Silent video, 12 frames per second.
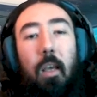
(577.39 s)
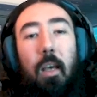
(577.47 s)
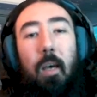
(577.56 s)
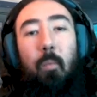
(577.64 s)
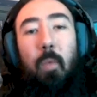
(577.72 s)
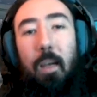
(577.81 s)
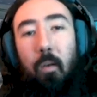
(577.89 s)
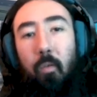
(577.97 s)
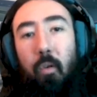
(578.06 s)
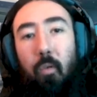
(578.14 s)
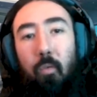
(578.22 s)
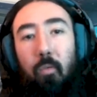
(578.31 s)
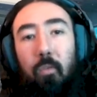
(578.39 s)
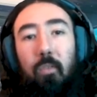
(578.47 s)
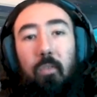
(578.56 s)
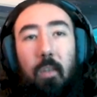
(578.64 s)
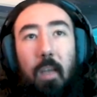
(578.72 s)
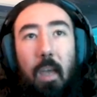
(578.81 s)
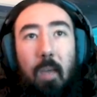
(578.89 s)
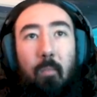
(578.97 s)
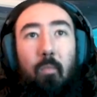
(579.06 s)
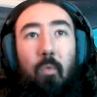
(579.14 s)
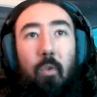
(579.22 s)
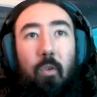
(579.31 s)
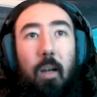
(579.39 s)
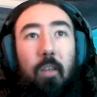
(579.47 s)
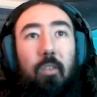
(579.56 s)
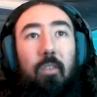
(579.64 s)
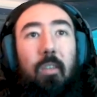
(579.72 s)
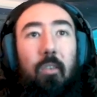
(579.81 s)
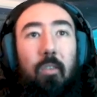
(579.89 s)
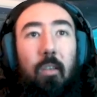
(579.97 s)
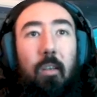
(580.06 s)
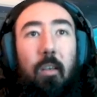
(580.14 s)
and without those, the game will crash essentially.